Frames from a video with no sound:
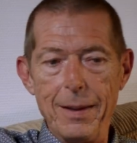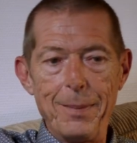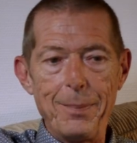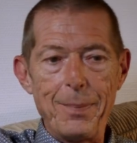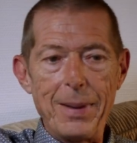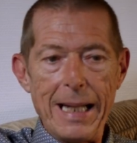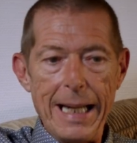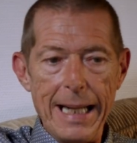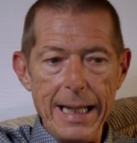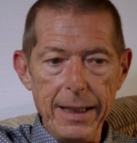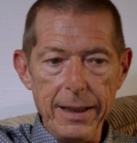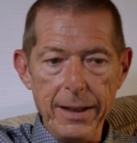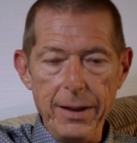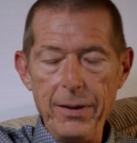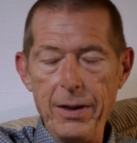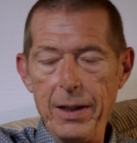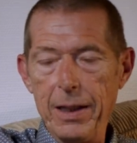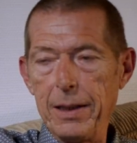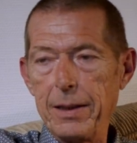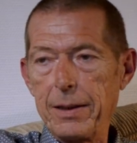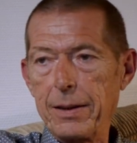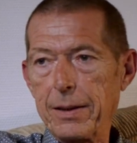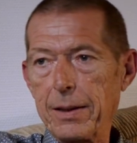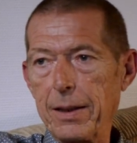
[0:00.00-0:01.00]
planning
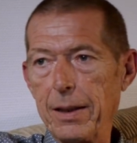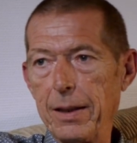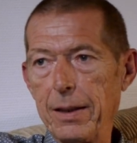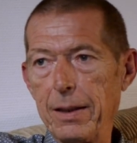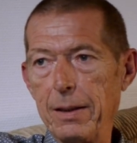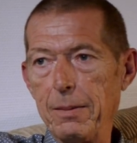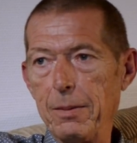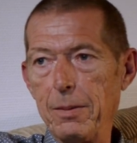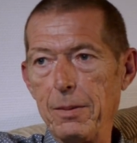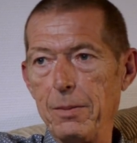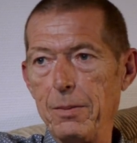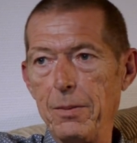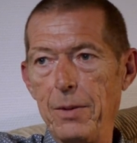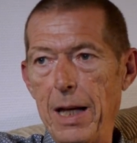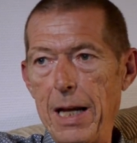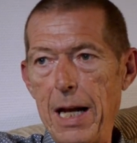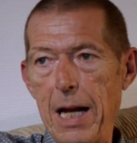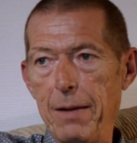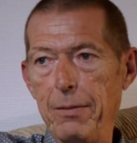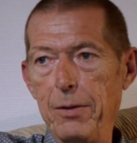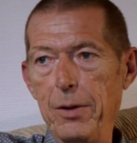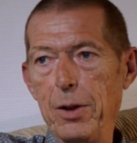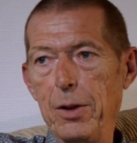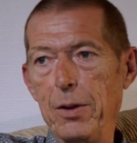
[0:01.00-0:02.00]
this, they
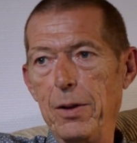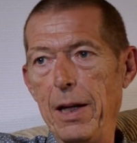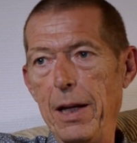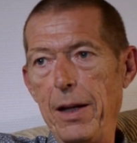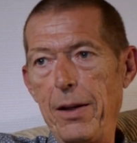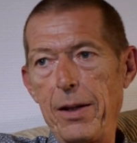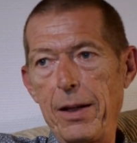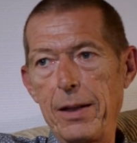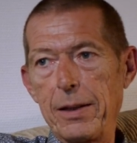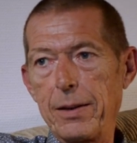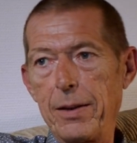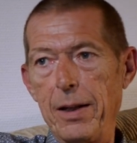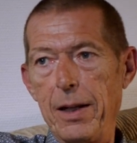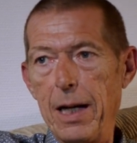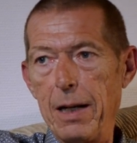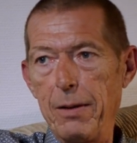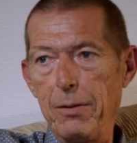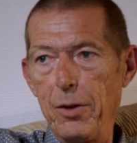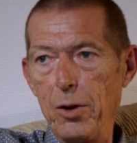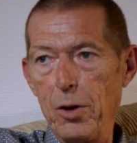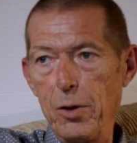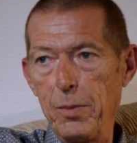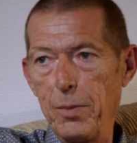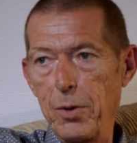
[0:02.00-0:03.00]
have no ethics, they have
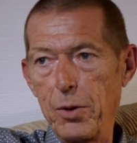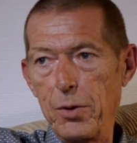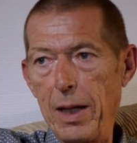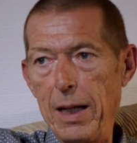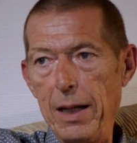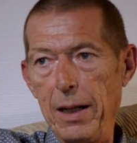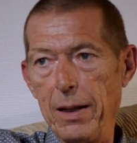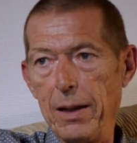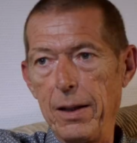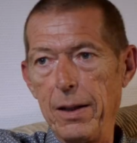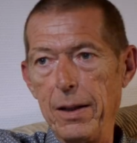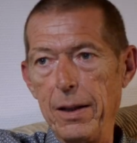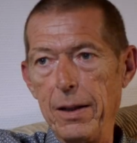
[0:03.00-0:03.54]
no morale.